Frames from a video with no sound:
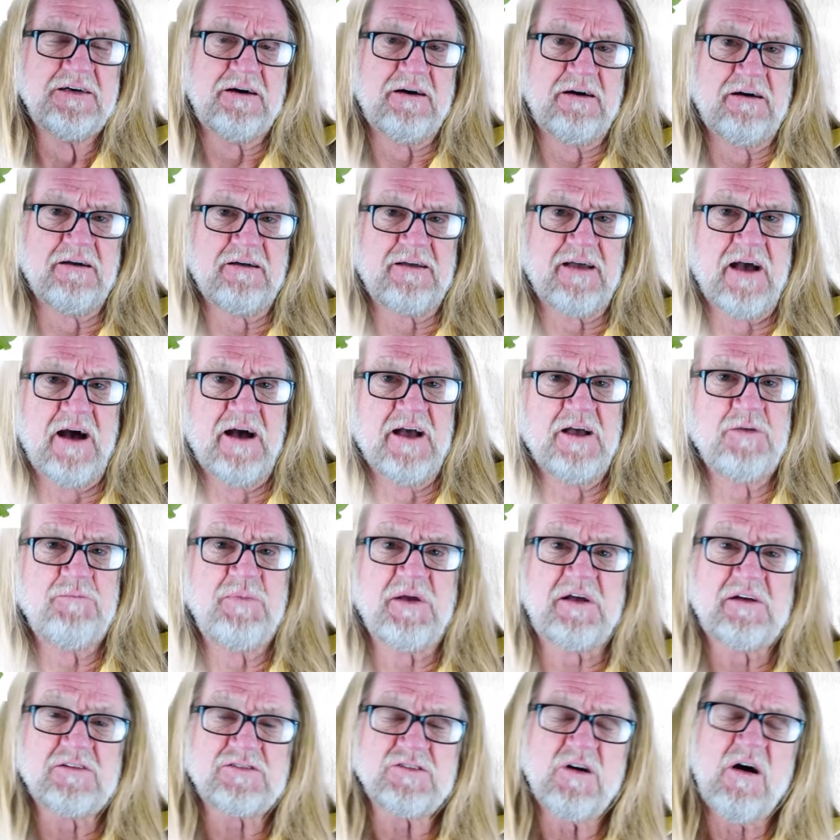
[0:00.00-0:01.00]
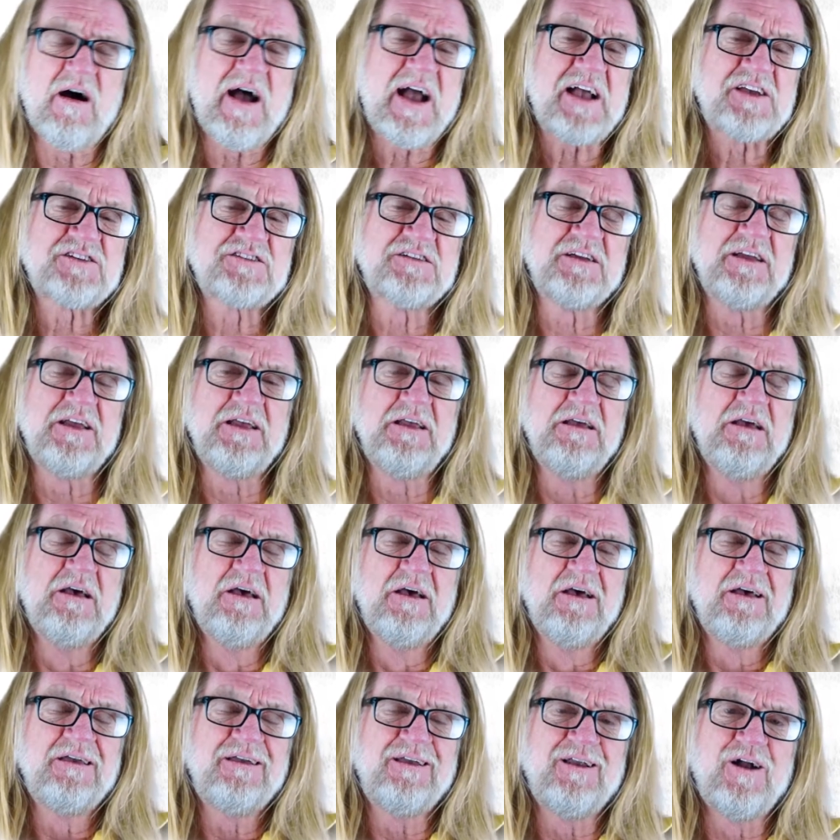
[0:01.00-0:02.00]
okay because i actually
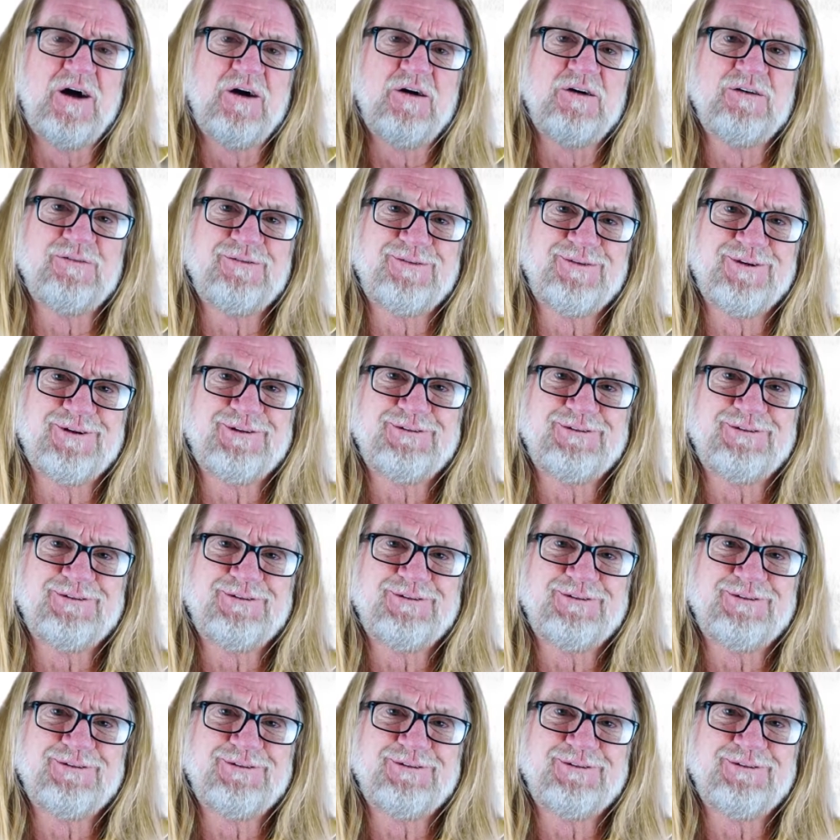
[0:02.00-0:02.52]
you know